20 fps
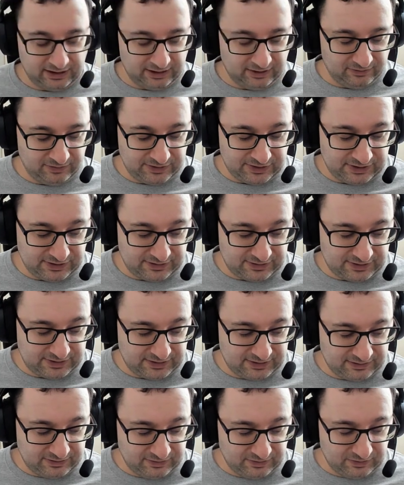which
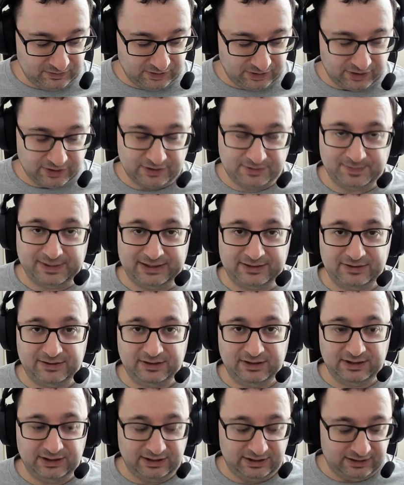is what goes back to
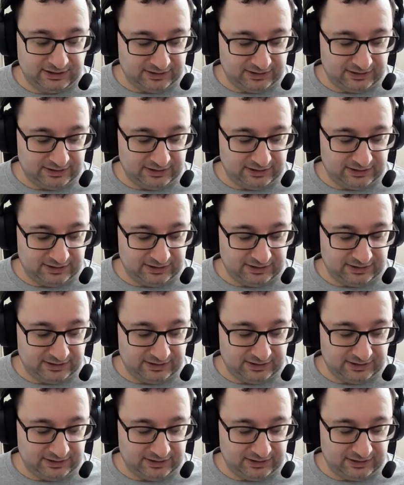the